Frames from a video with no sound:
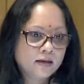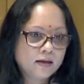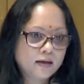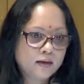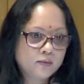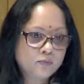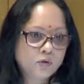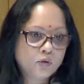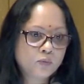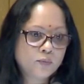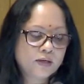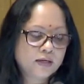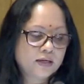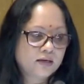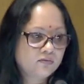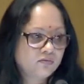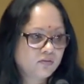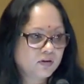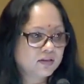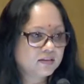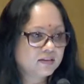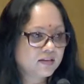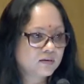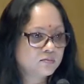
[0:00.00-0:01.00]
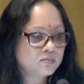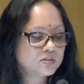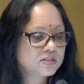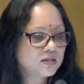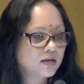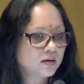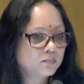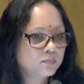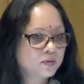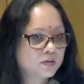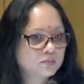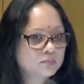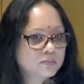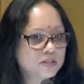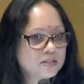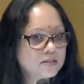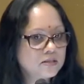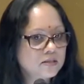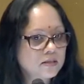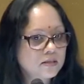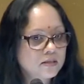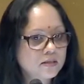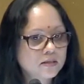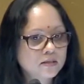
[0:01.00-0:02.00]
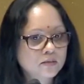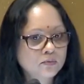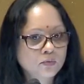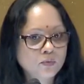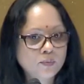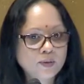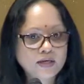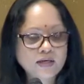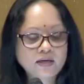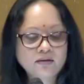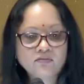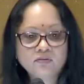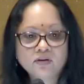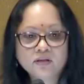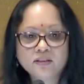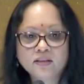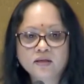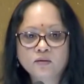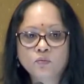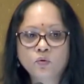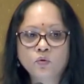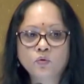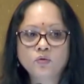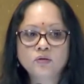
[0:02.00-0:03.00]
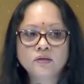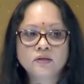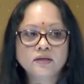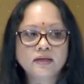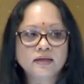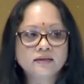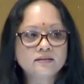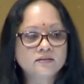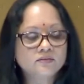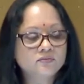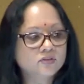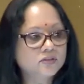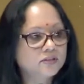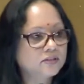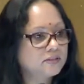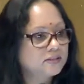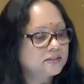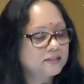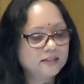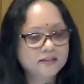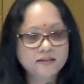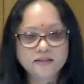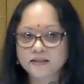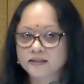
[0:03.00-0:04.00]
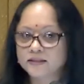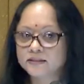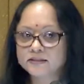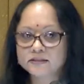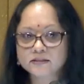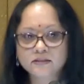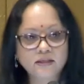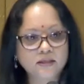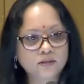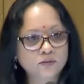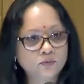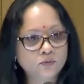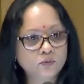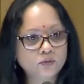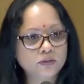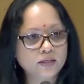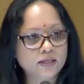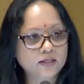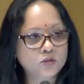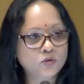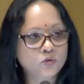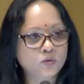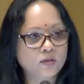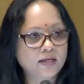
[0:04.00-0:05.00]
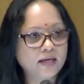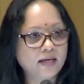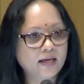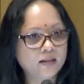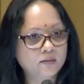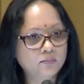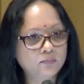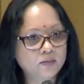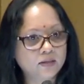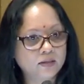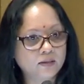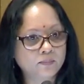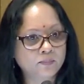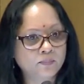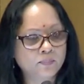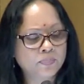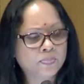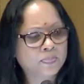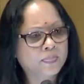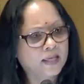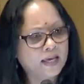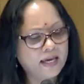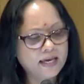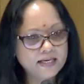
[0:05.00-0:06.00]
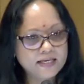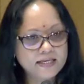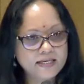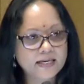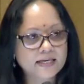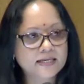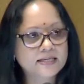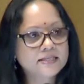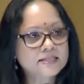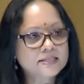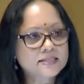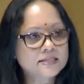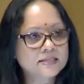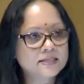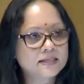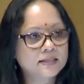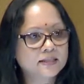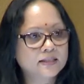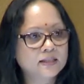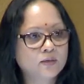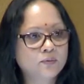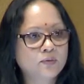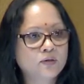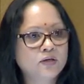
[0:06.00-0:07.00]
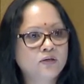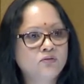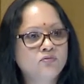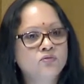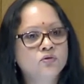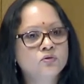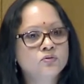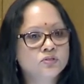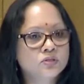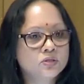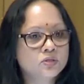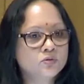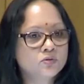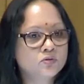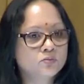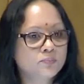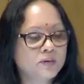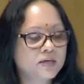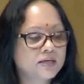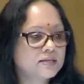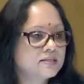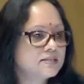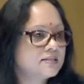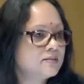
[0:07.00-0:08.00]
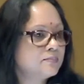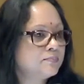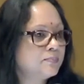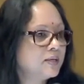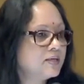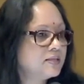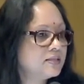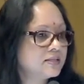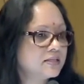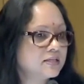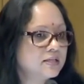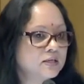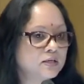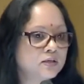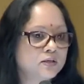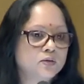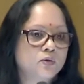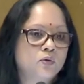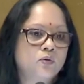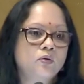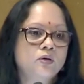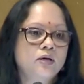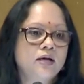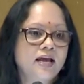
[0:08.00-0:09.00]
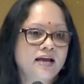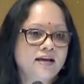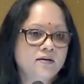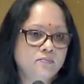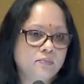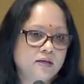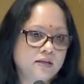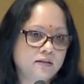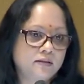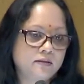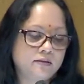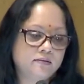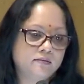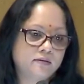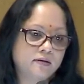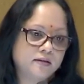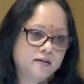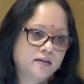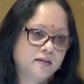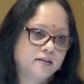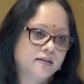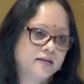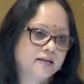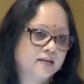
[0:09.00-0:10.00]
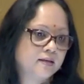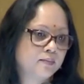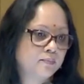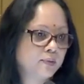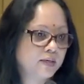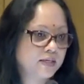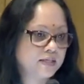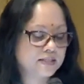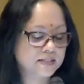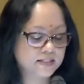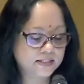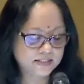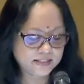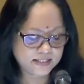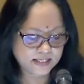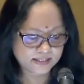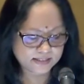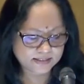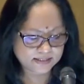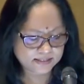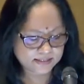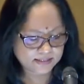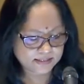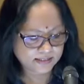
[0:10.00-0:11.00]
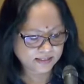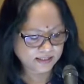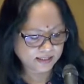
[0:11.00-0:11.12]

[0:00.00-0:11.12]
We were giving them sample material, we were giving them all the activities and things that would actually help them. And yet, they were refusing to participate in an online method rather than a printed test.